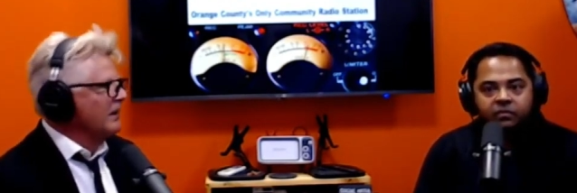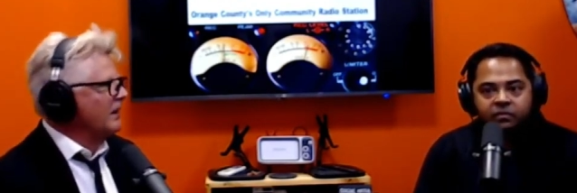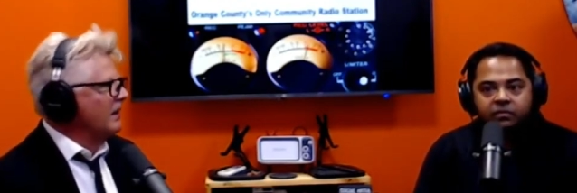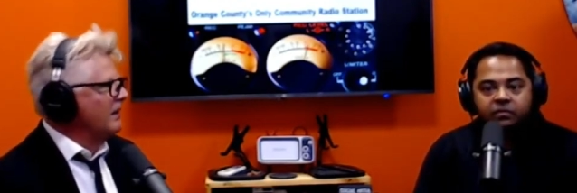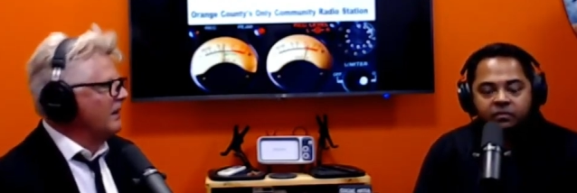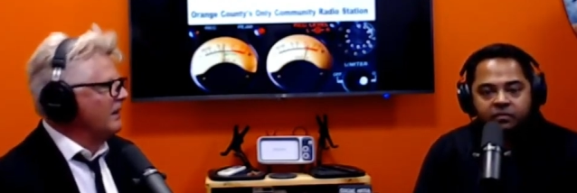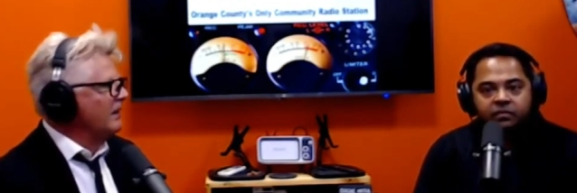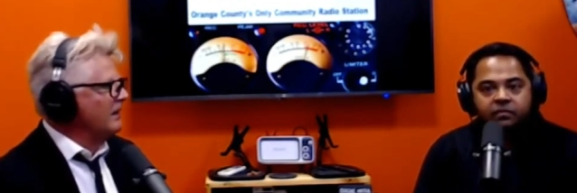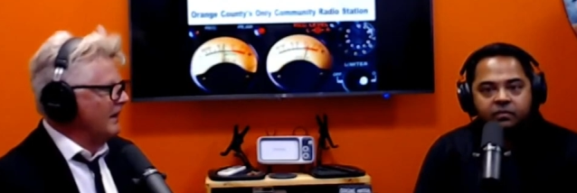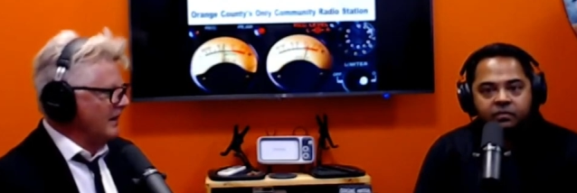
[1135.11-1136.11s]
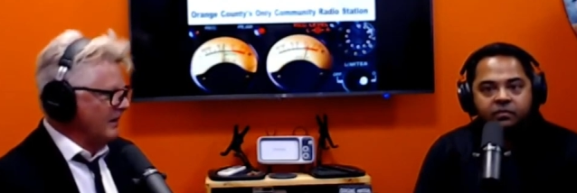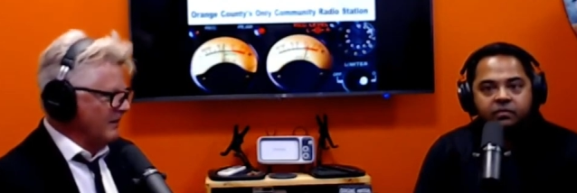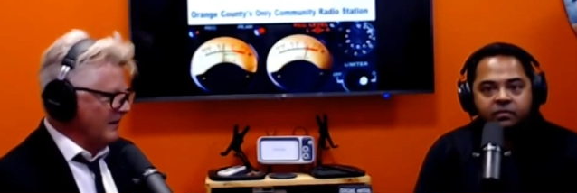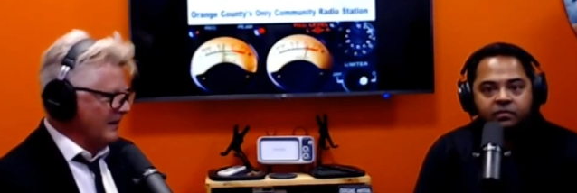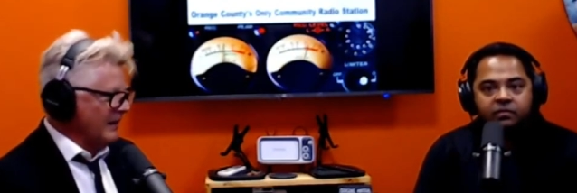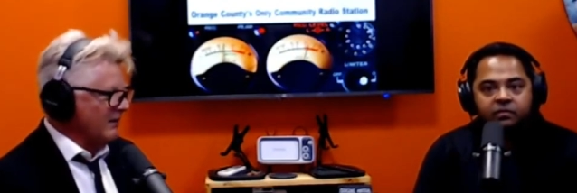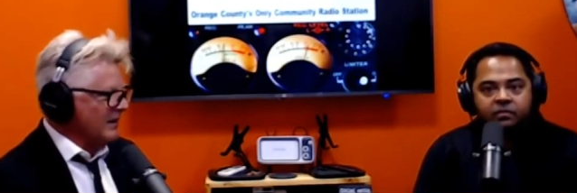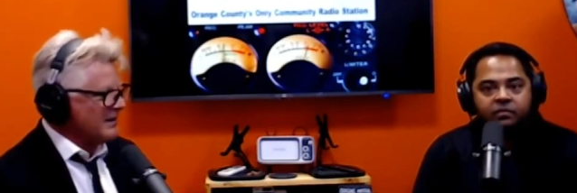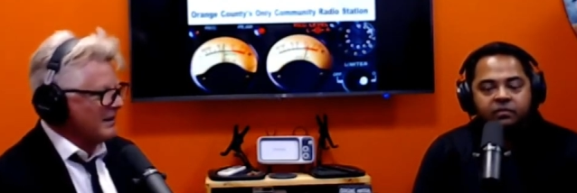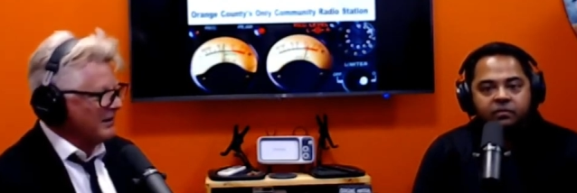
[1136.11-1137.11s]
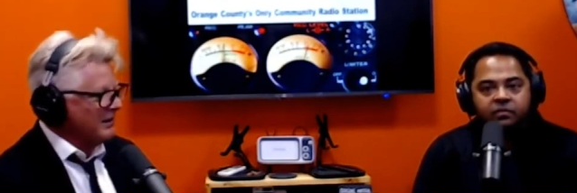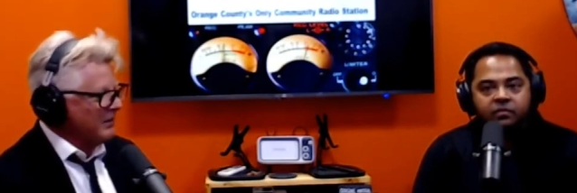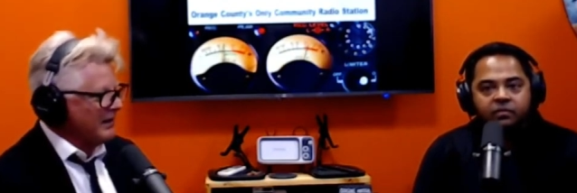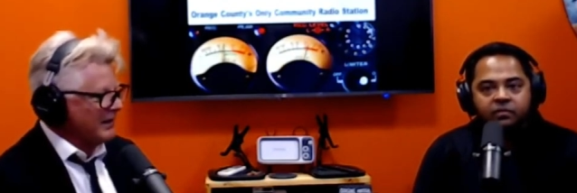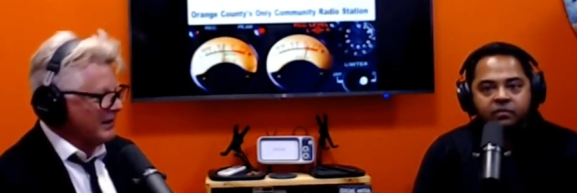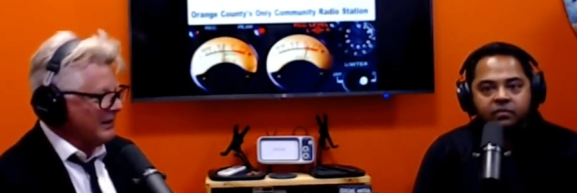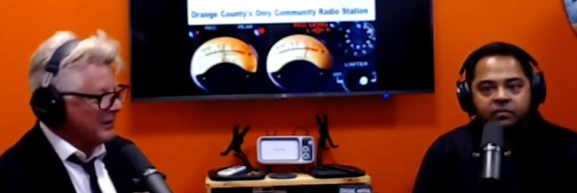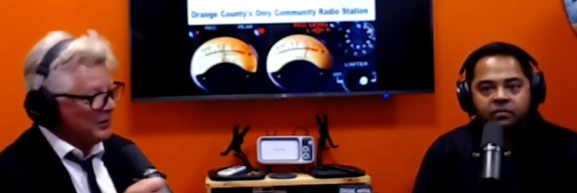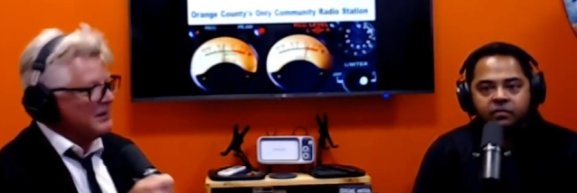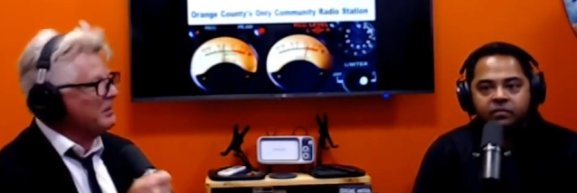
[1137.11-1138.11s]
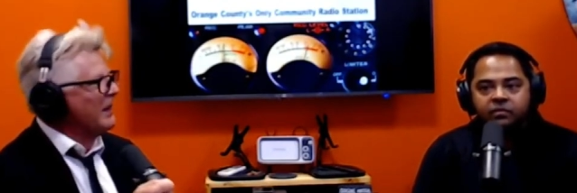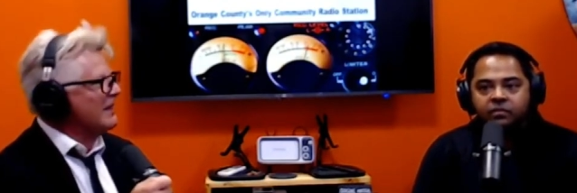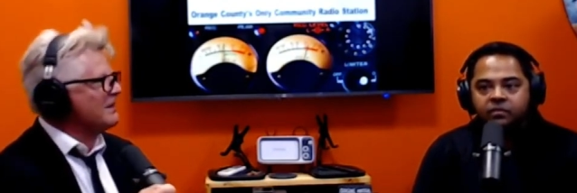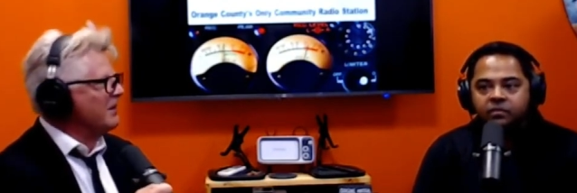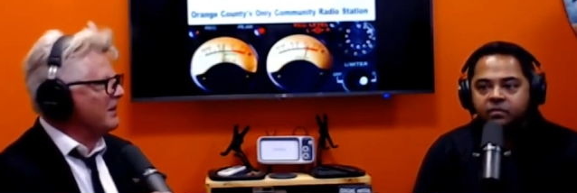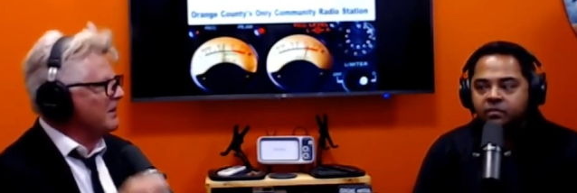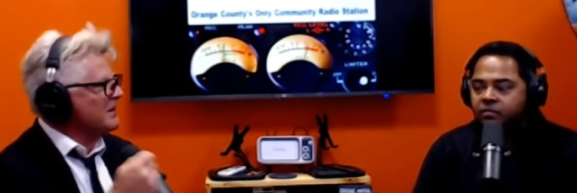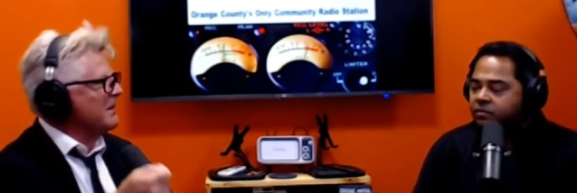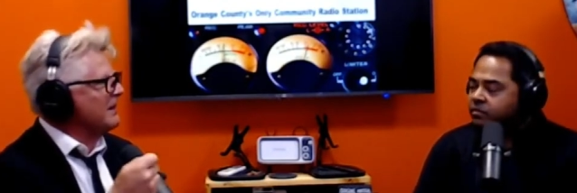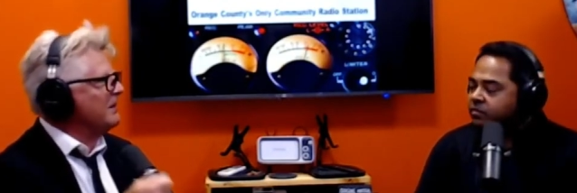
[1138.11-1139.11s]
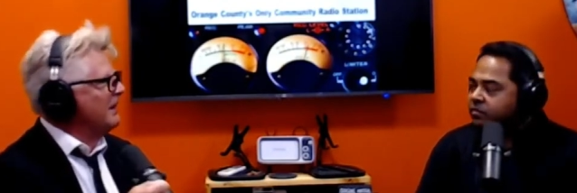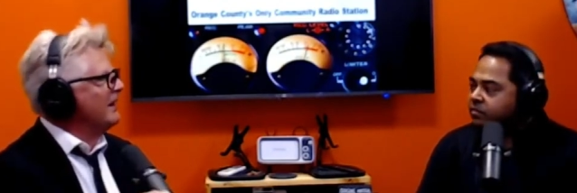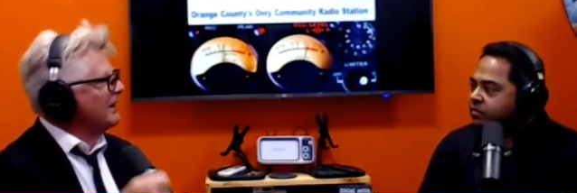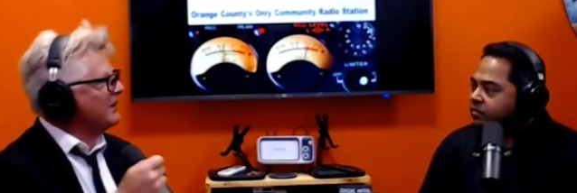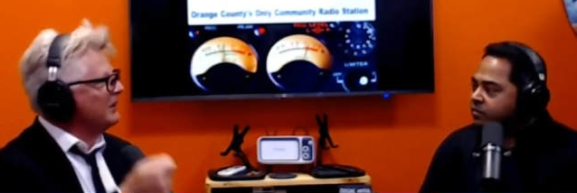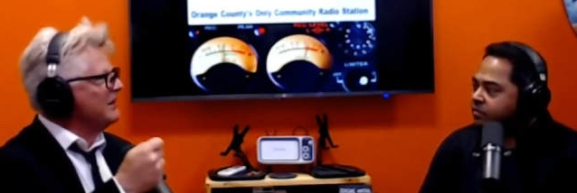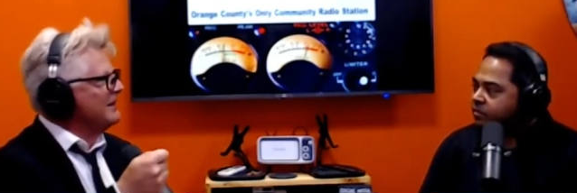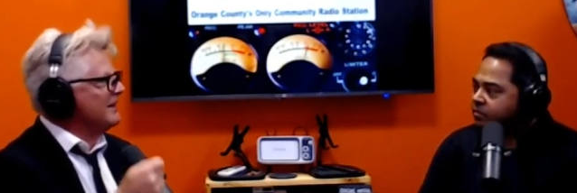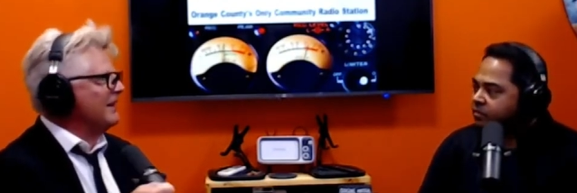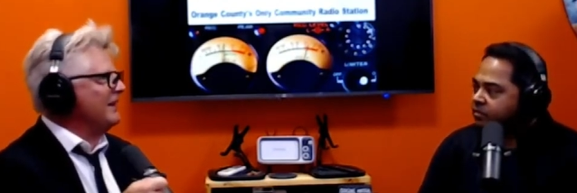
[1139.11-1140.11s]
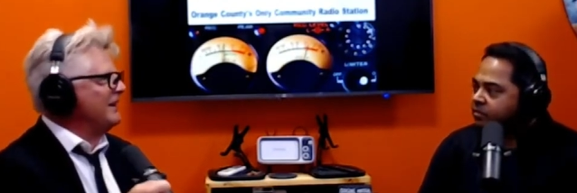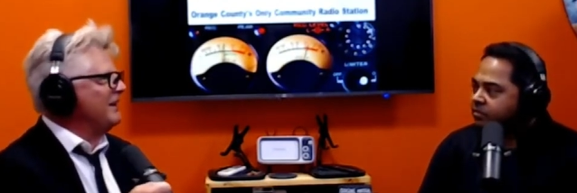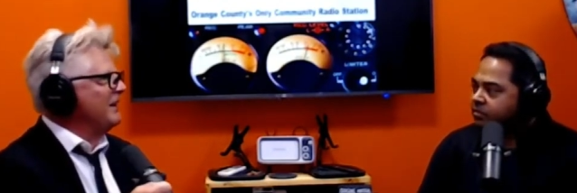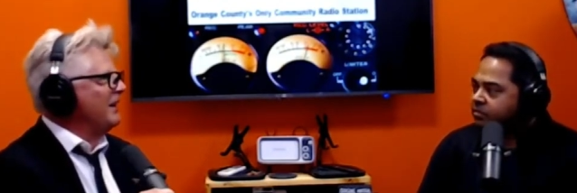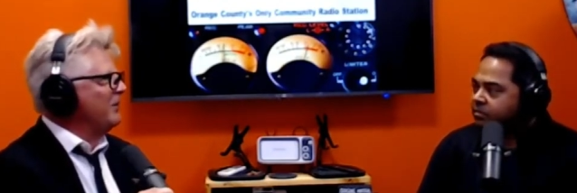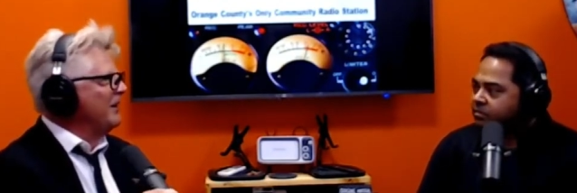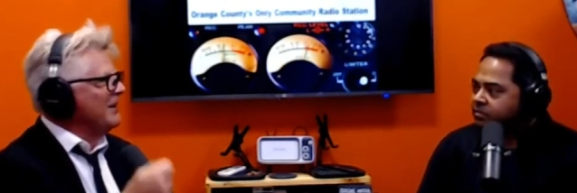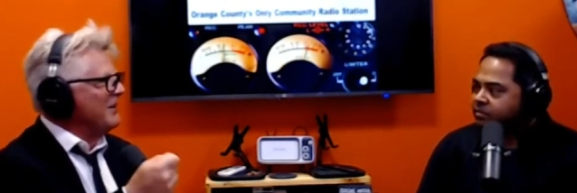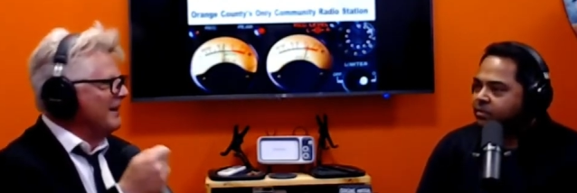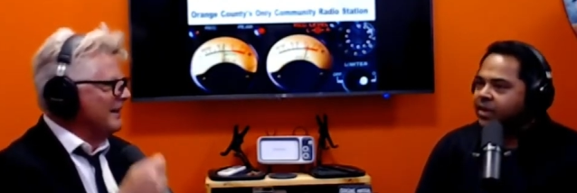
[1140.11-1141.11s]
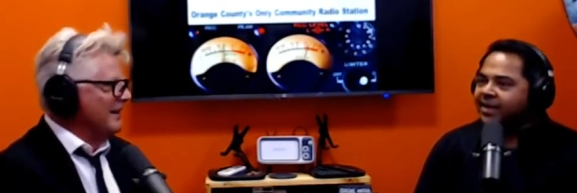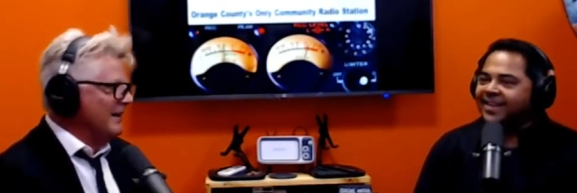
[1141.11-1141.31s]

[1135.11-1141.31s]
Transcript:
Speaker 1: Uh, they have uh, given us a, what they call a golden passport. It was meant to be like a golden ticket in uh, yeah. uh, Willy Wonka.